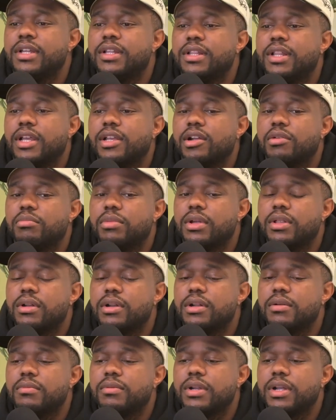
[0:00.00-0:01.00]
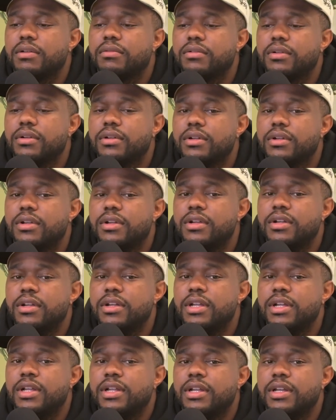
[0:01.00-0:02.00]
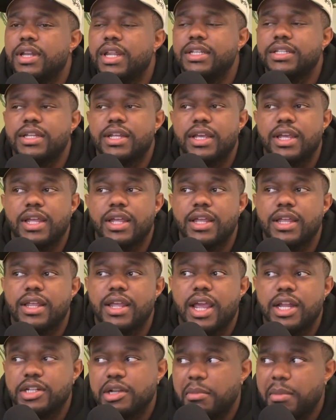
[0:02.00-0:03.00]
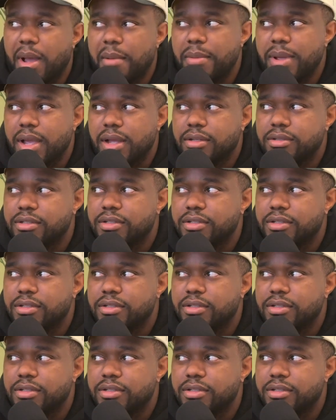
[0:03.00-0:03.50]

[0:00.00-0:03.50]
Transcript: like your brother and whatever. They staying at your mama's house.